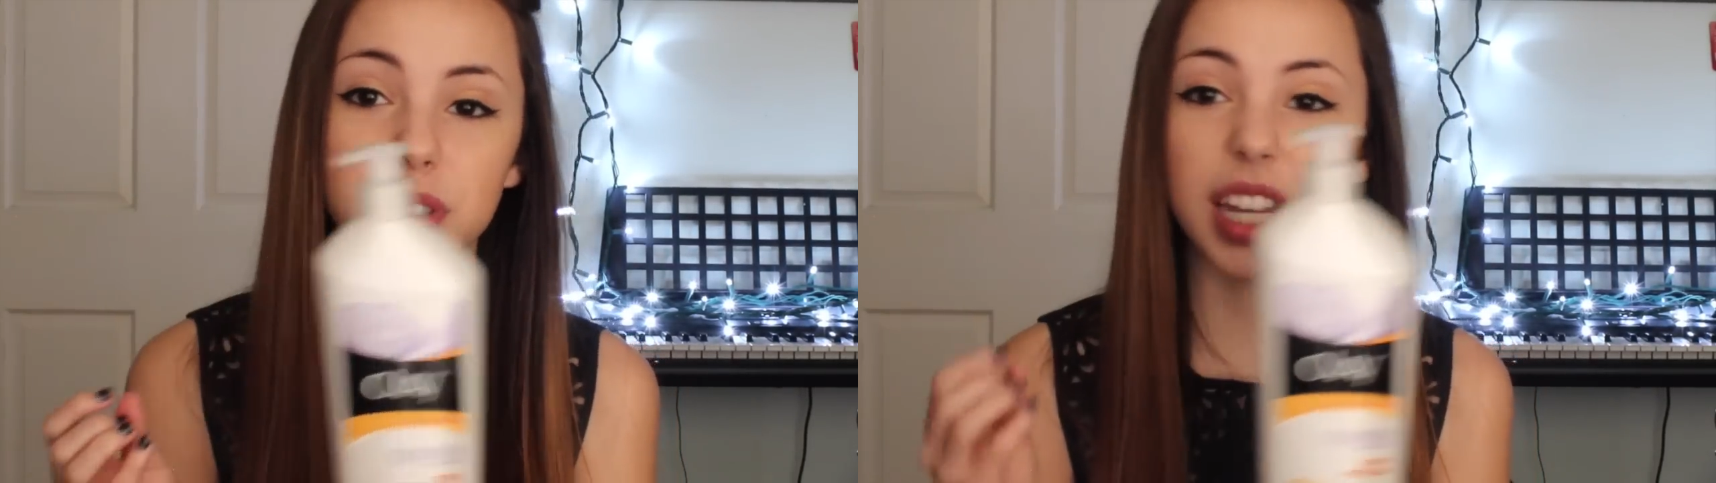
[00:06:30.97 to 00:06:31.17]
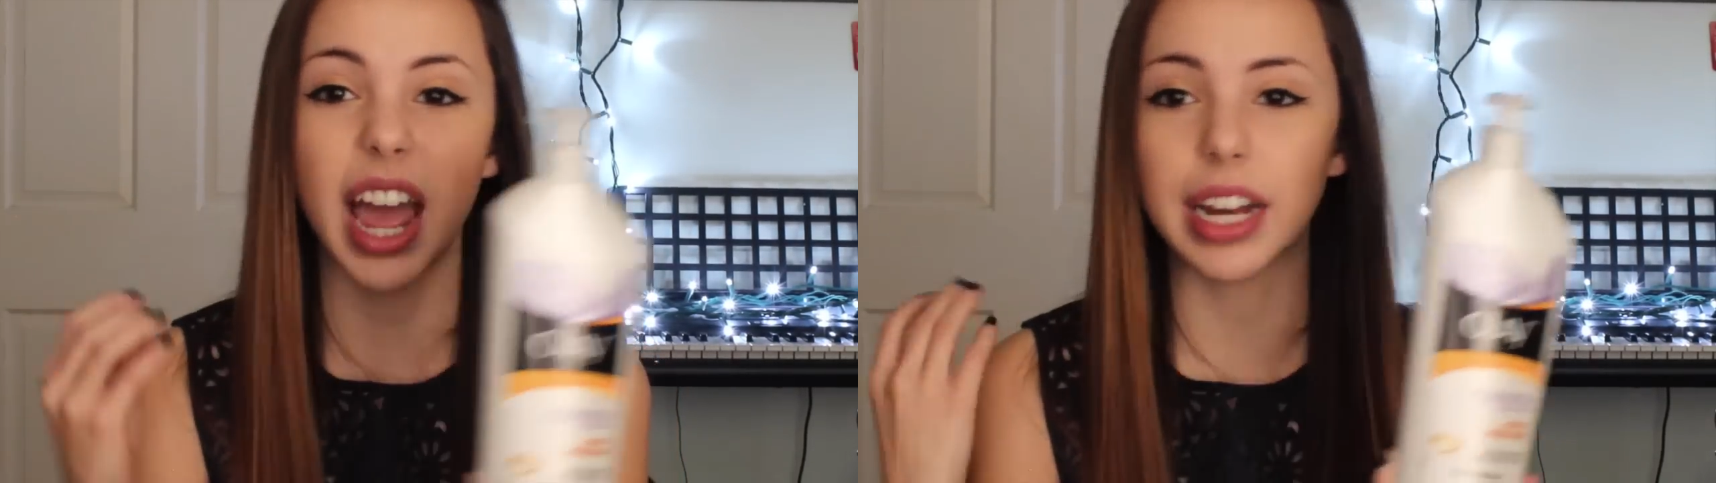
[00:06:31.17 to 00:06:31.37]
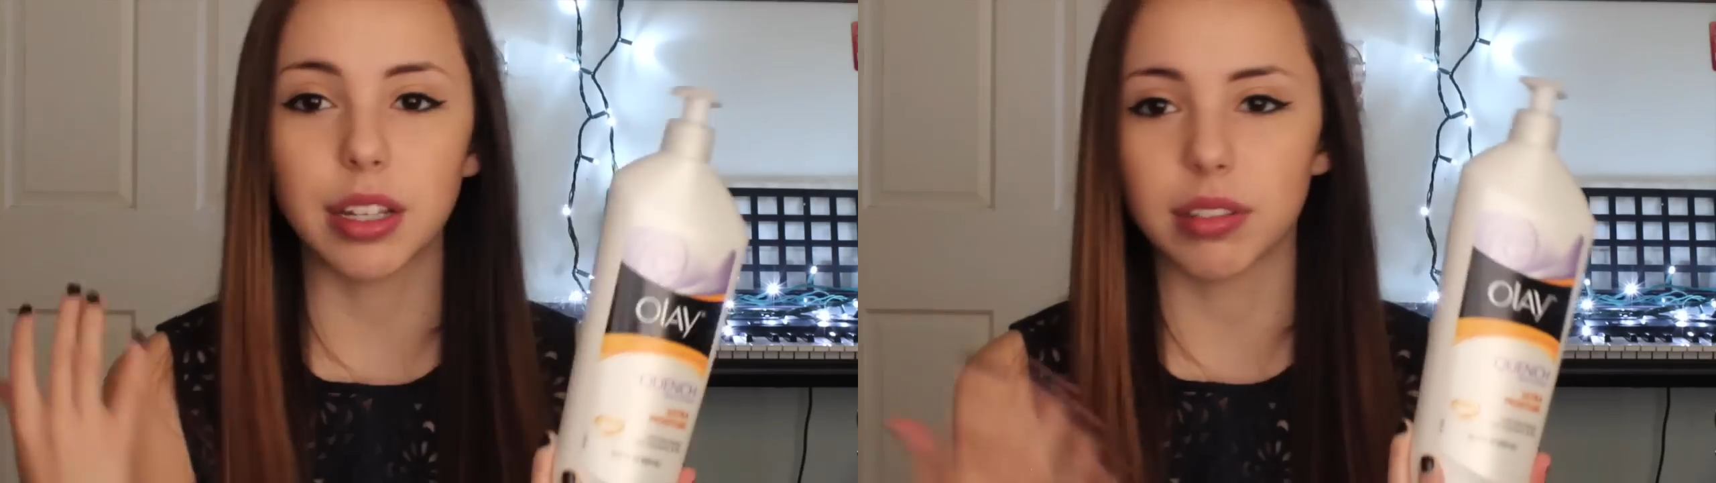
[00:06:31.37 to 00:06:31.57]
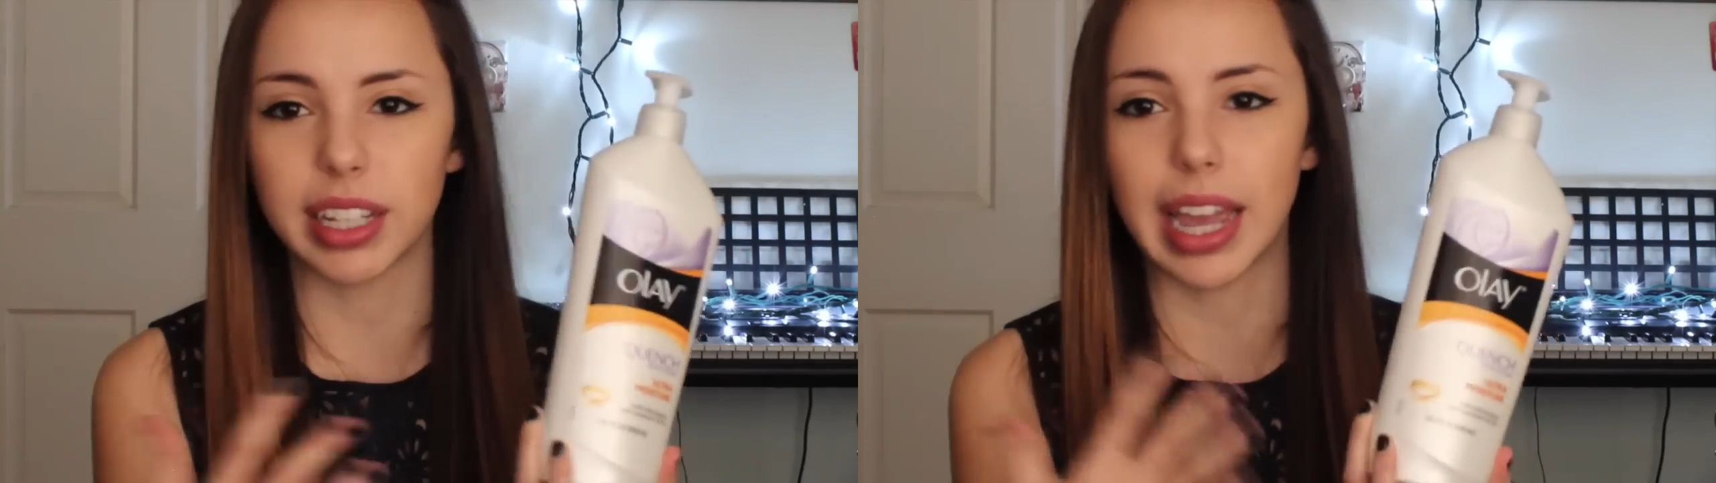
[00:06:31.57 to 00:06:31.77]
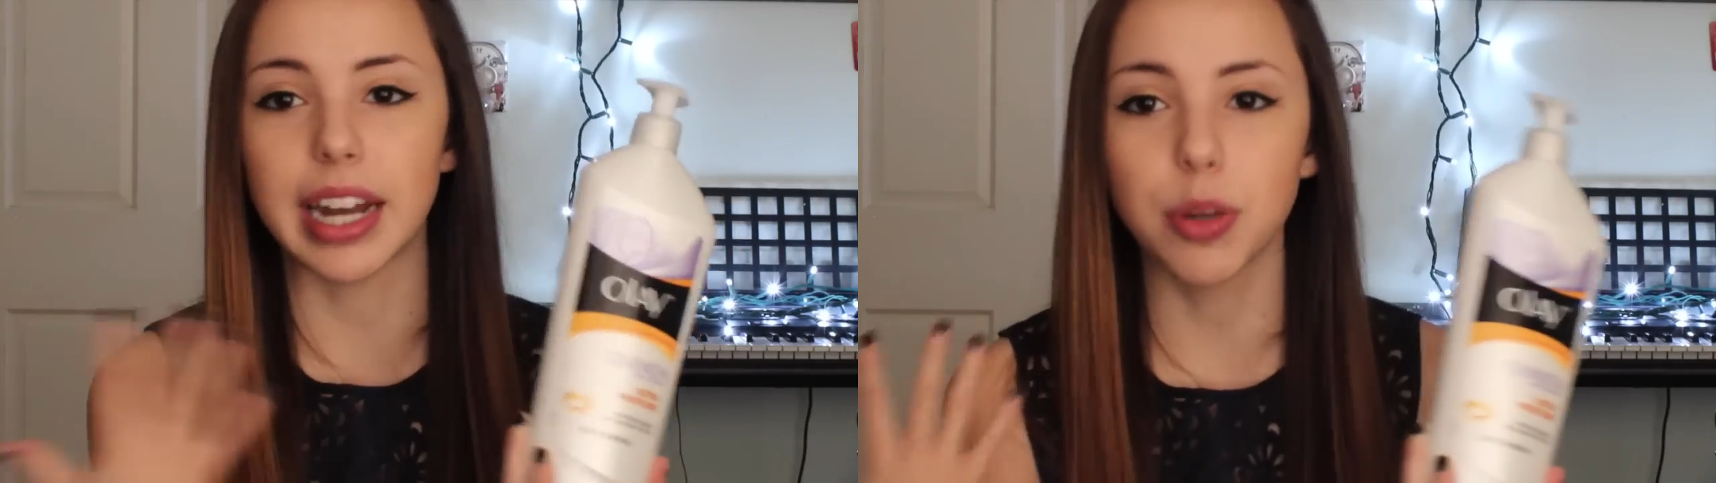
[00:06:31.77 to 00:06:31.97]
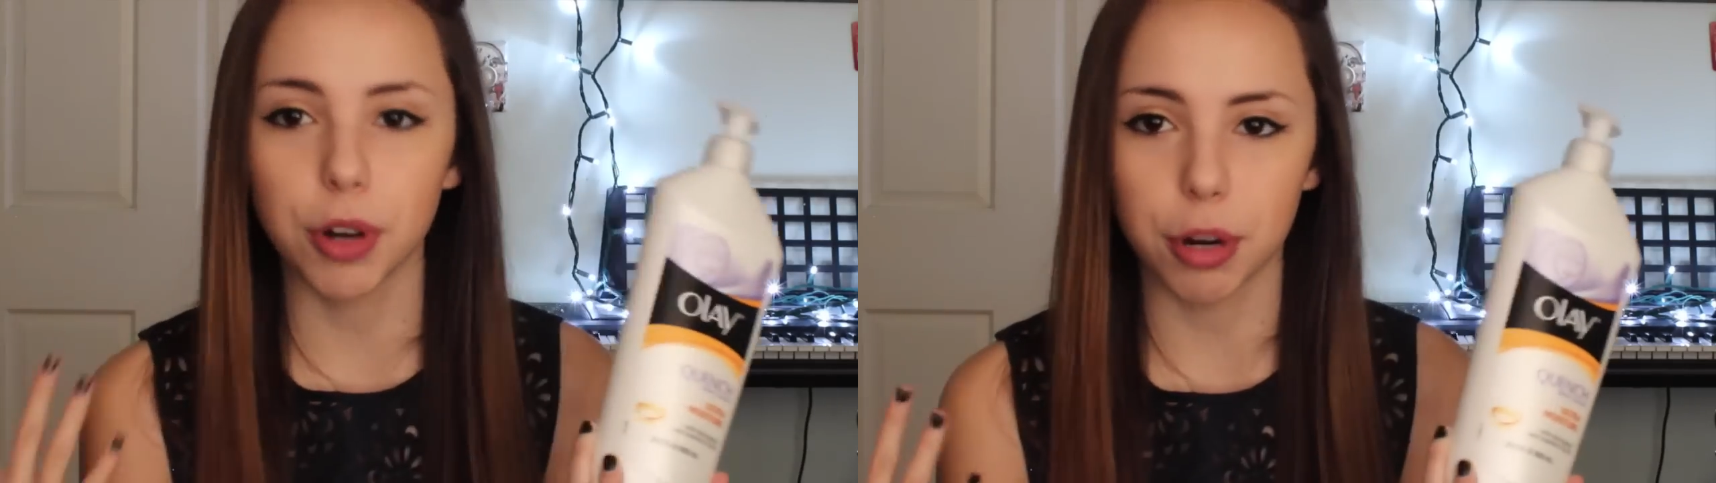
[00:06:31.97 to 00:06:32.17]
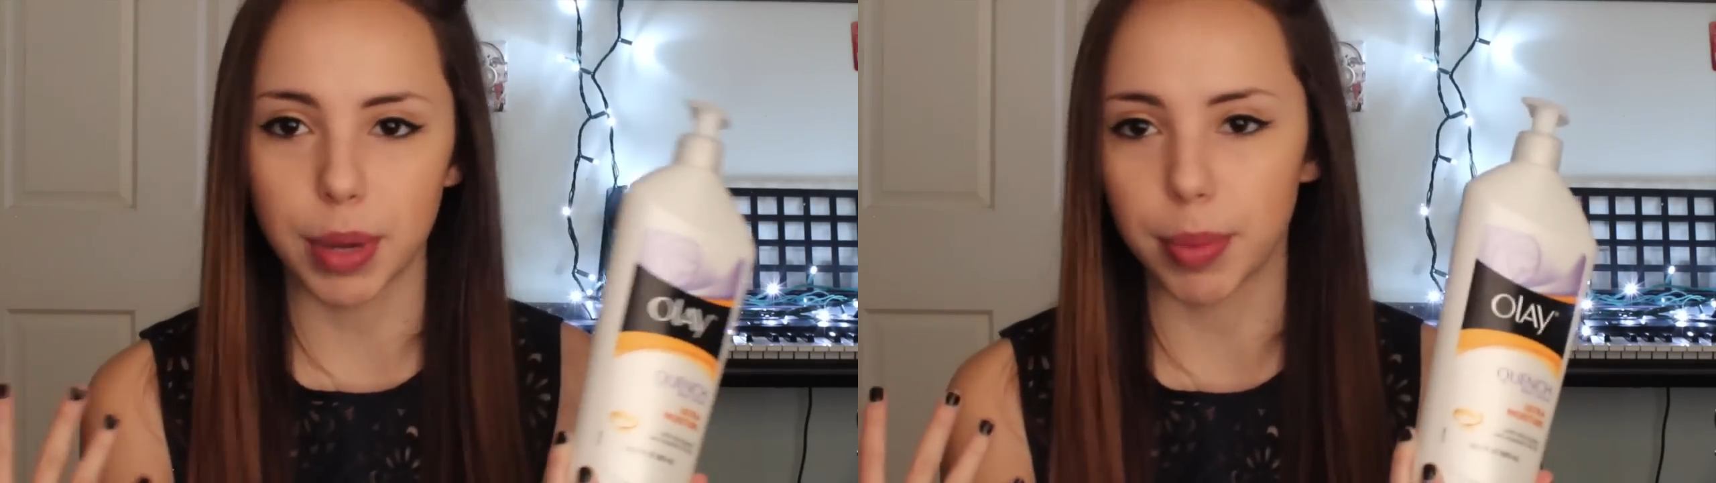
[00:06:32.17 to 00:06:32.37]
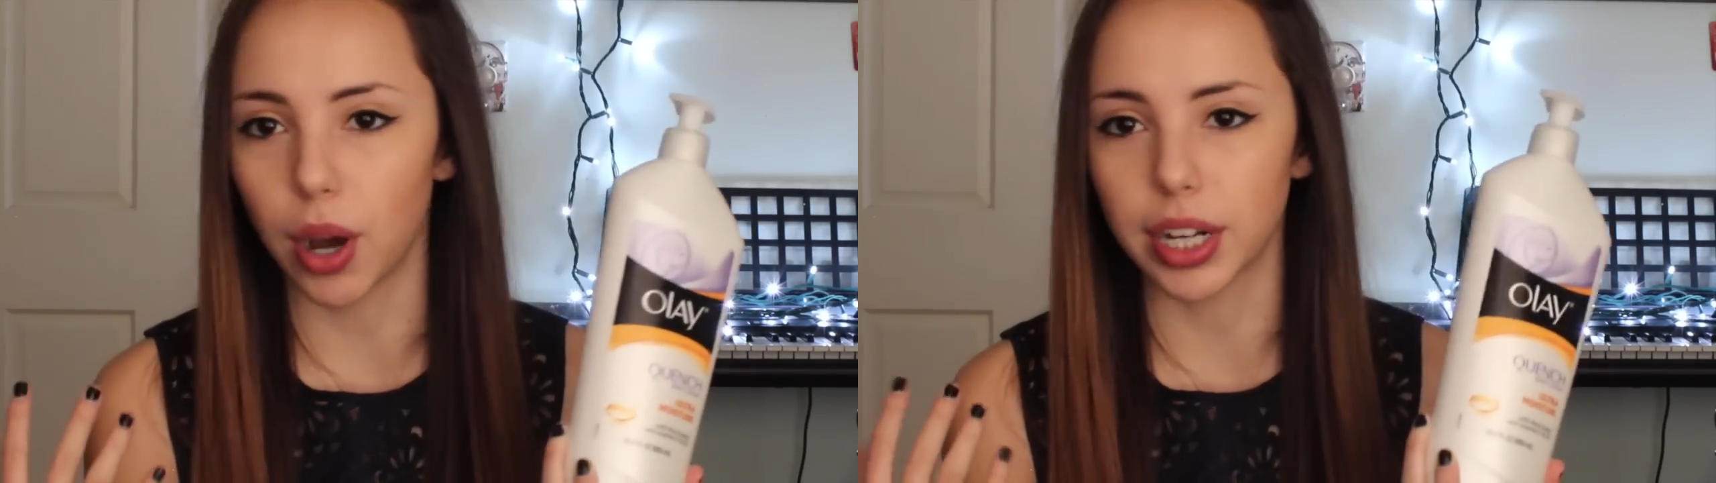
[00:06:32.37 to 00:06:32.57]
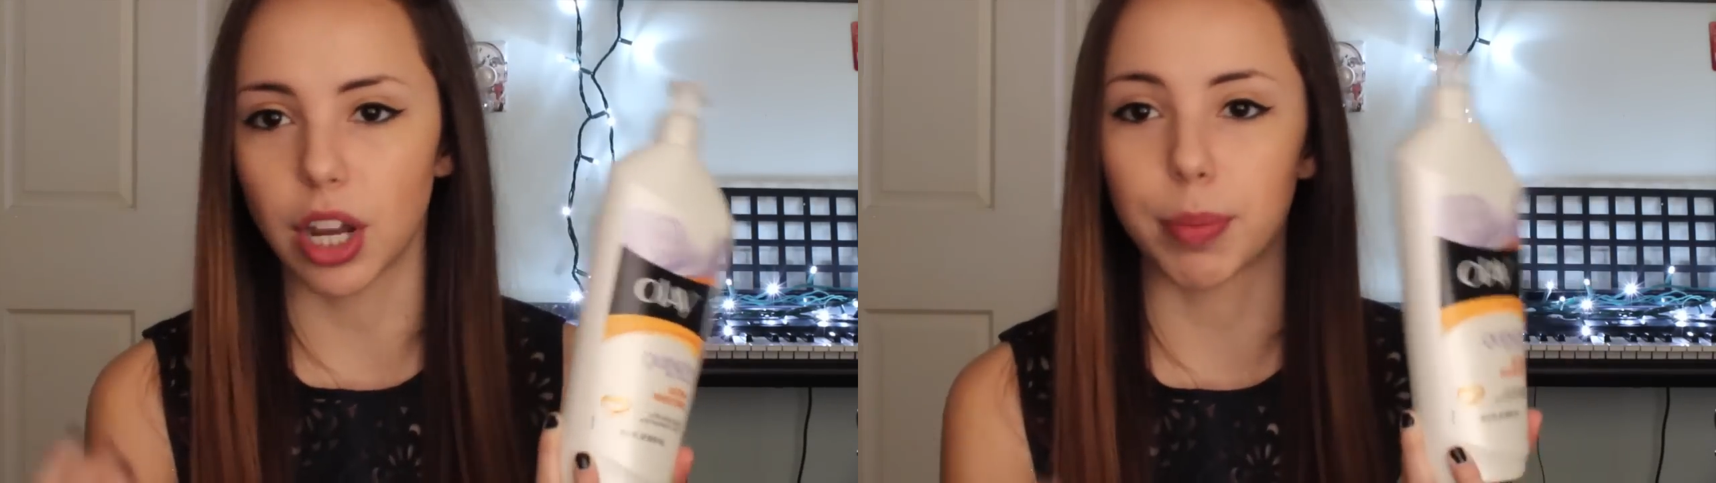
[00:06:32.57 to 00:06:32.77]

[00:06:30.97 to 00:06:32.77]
to any like anywhere on my body,